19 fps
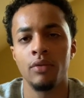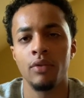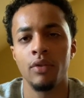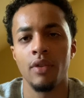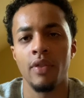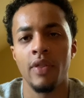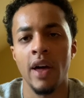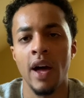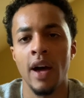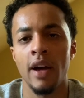
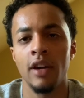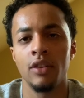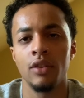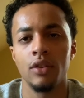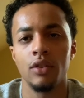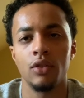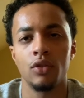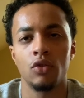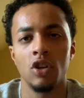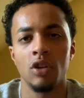that in the
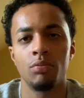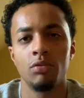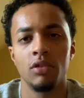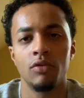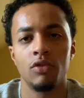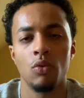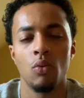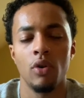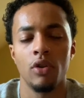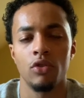description if
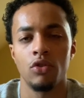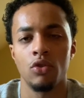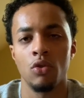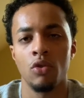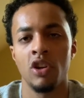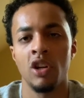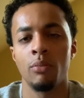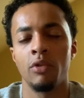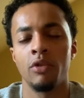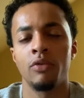you want to join
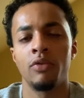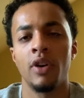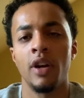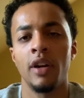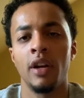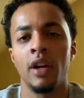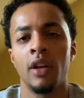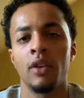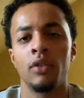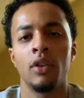M1
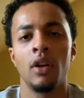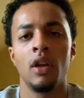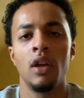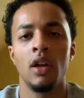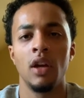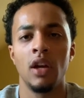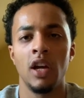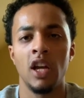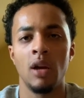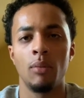Finance,
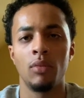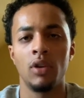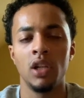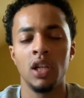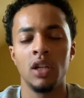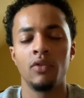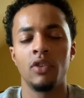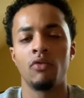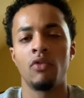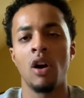and I'm gonna
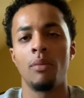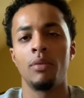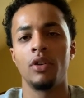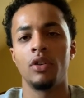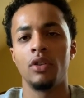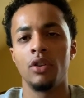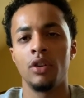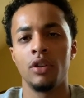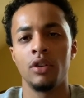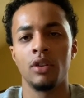leave a
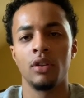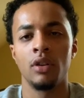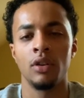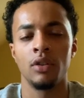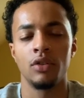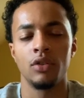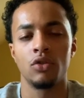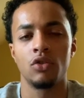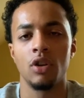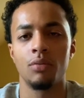Robinhood in the
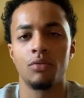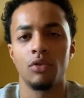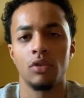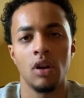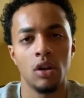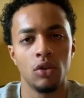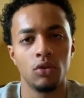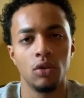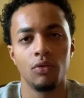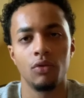description
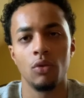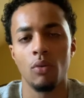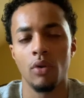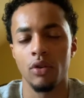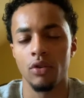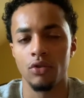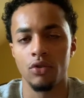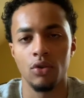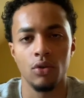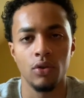also if you want
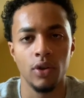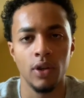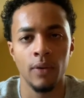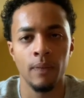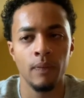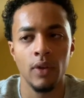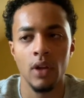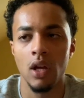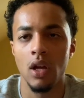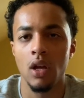to join it.
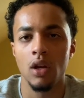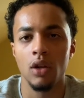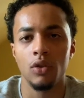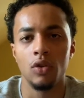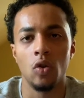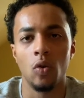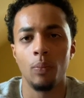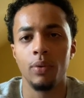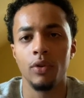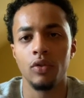
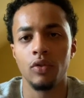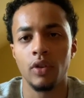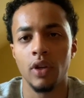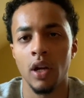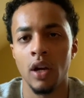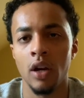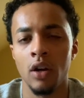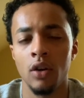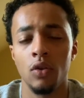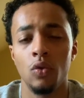Don't be
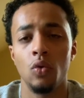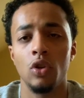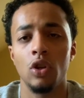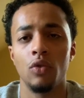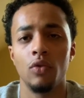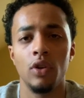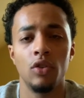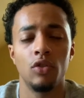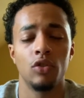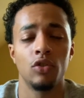scared. Do your
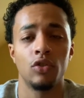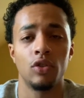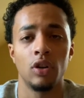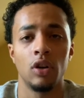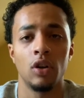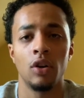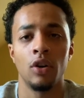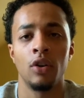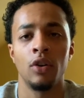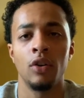research and
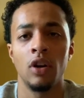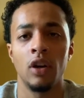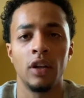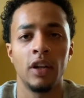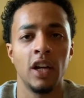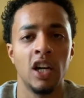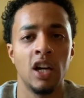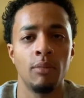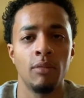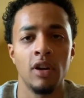learn.
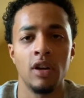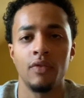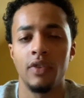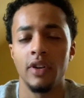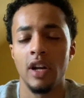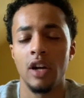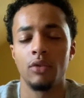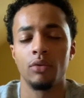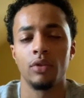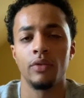Again, I'm not a
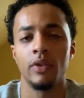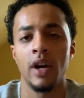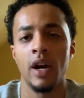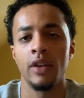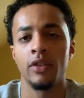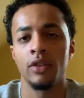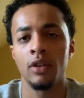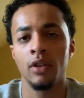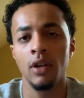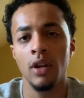financial
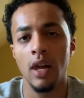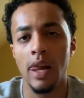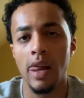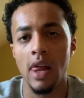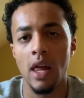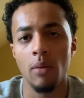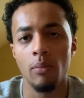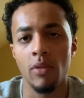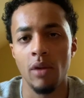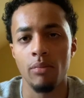advisor,
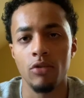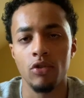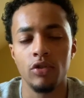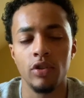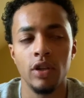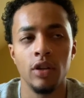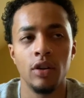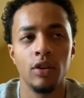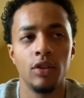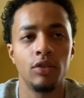but I'm just
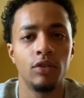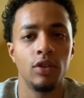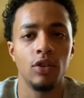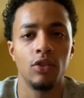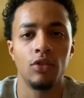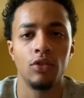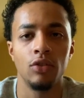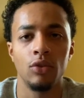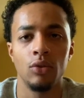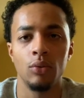here
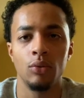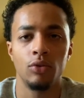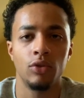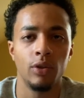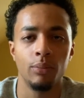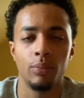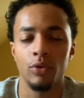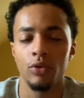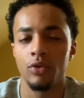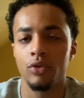teaching you
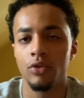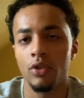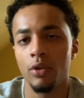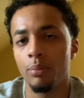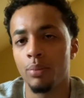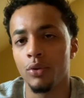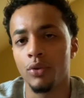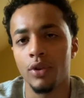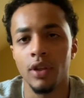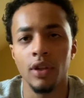
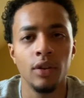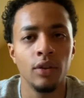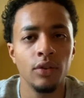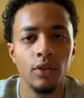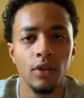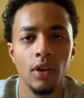simple things.